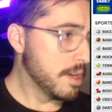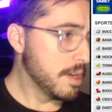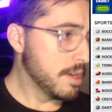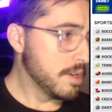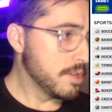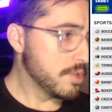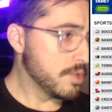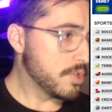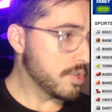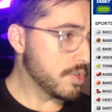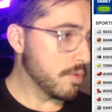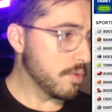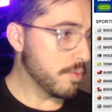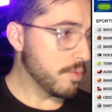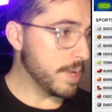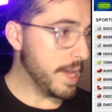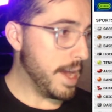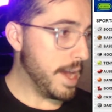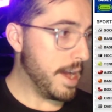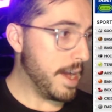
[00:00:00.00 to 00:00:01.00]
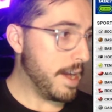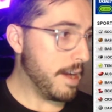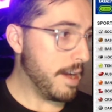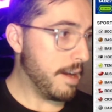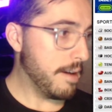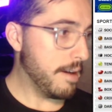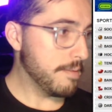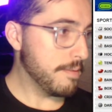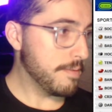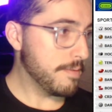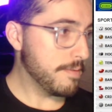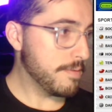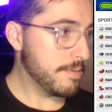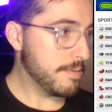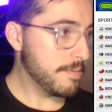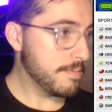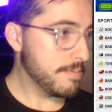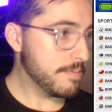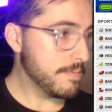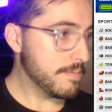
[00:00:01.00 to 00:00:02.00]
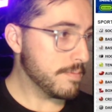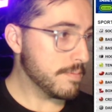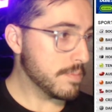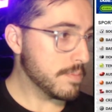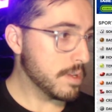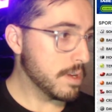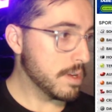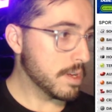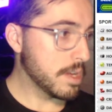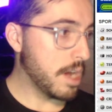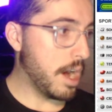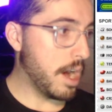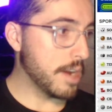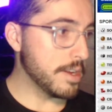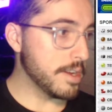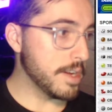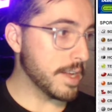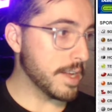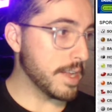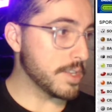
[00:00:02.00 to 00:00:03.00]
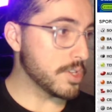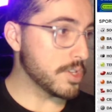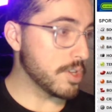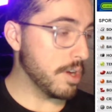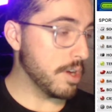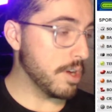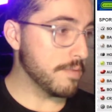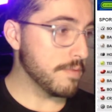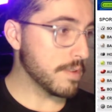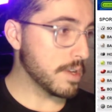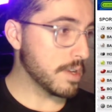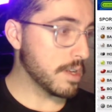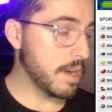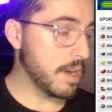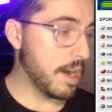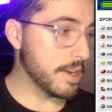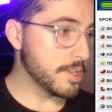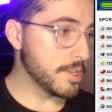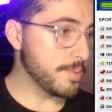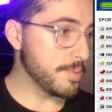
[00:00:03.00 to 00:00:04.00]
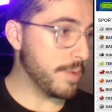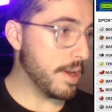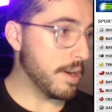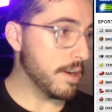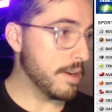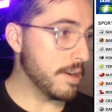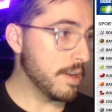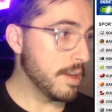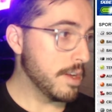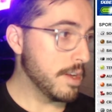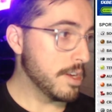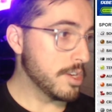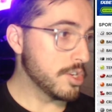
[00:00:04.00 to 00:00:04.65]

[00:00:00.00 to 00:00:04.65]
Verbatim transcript: So we have Kana against Dove. Kana's better.